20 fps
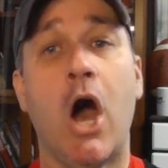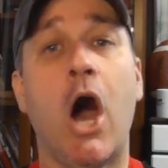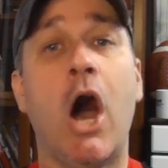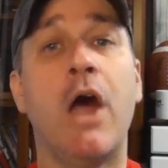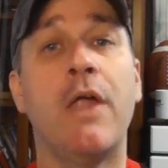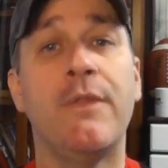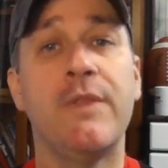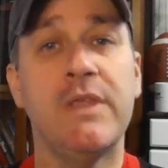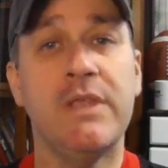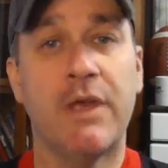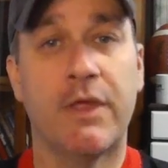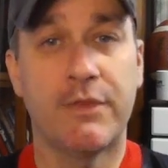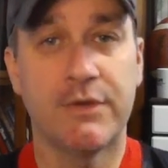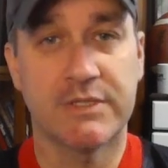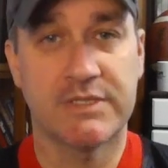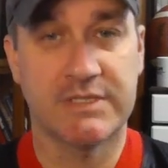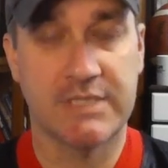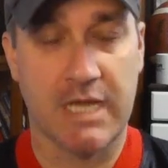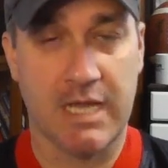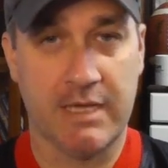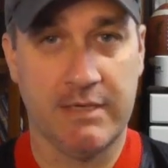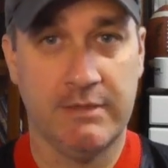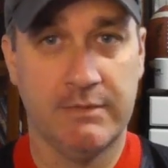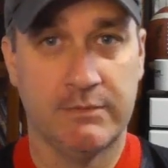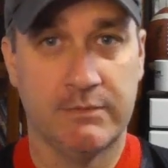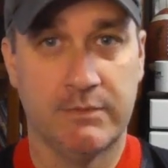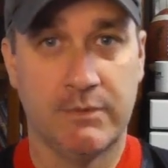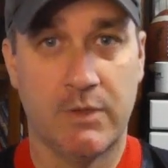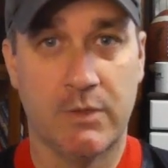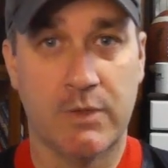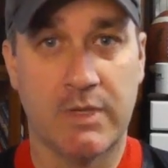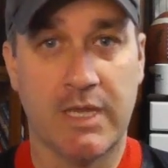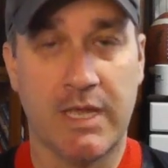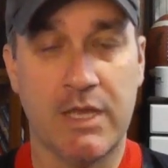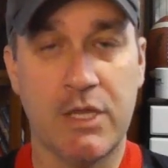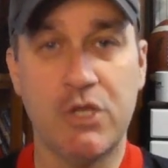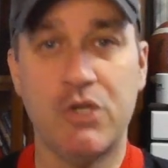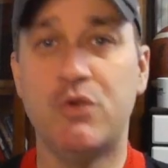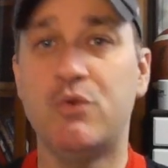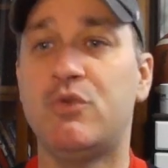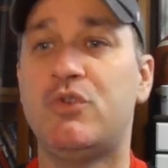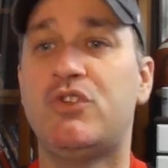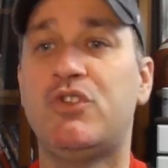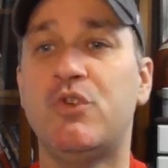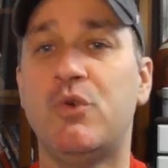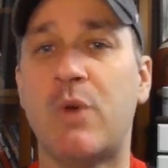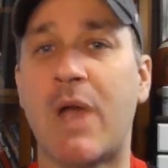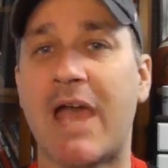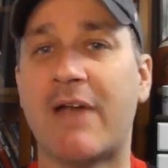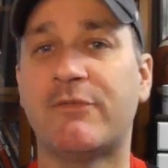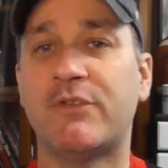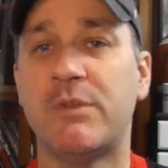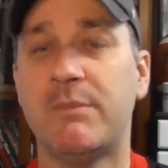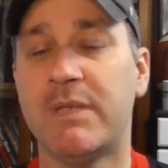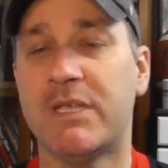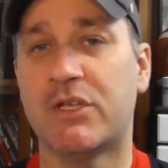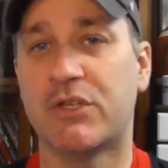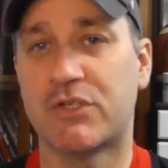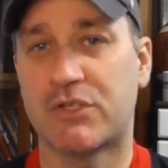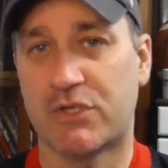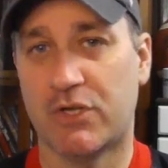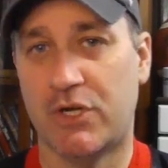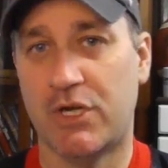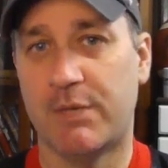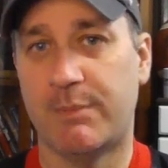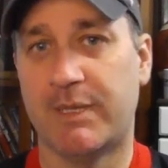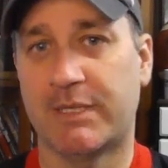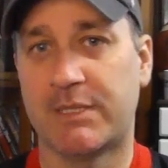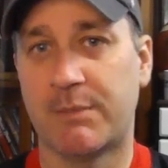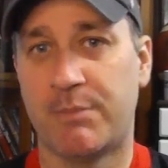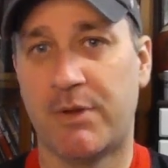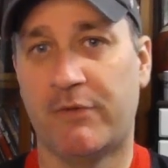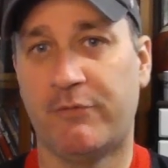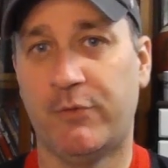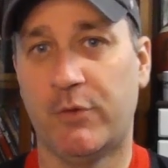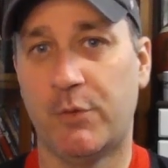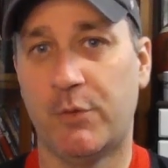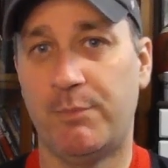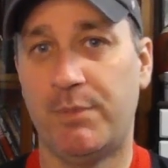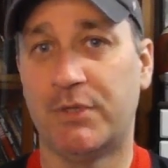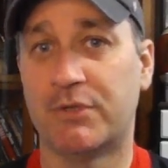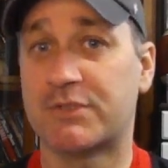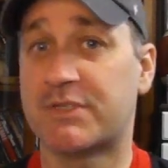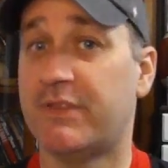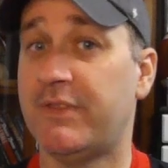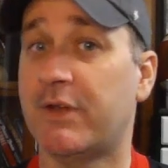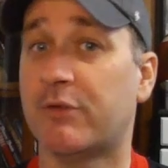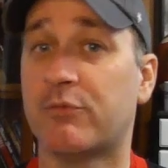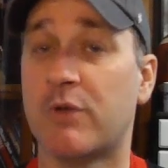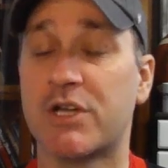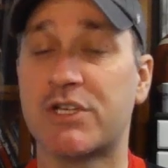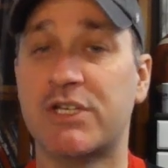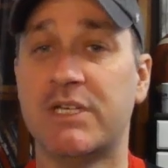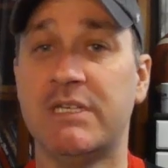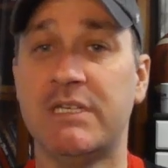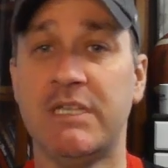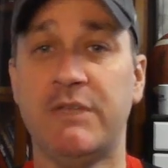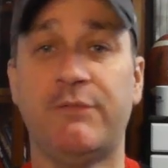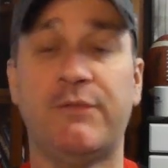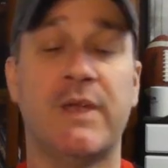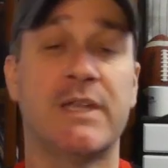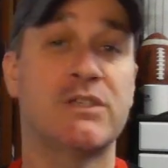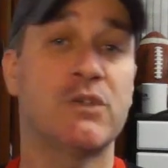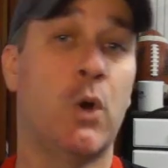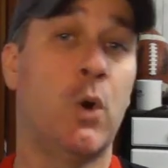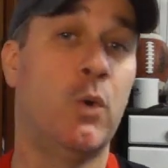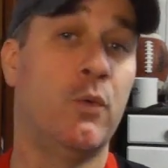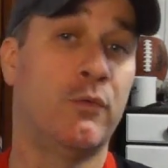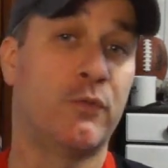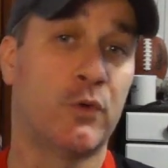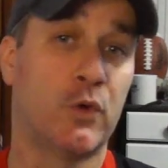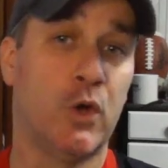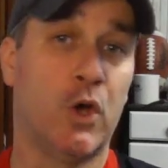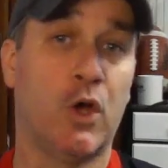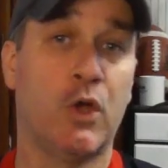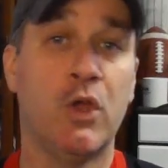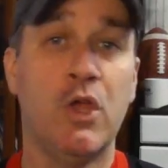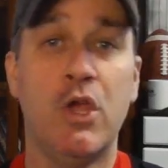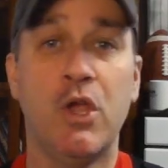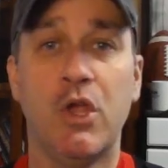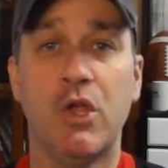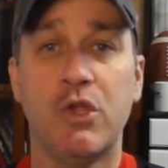On the other side, okay, you do have to be concerned about the Buffalo Bills and their rushing defense overall.